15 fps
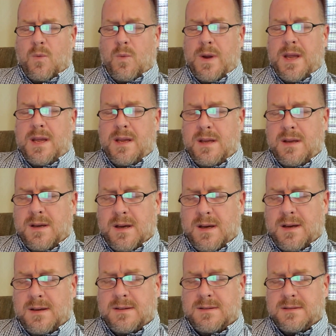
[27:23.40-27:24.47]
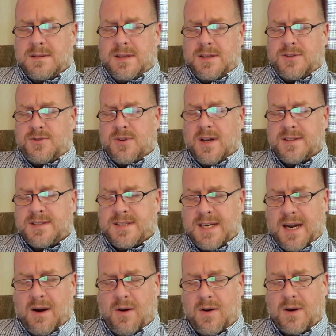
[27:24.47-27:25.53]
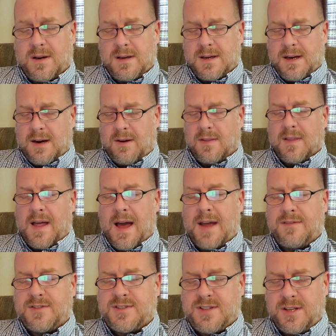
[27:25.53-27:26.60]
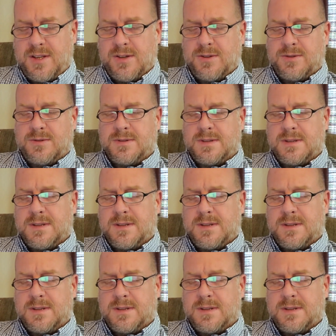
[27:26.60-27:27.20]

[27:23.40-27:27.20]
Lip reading: we entrust our lives to you.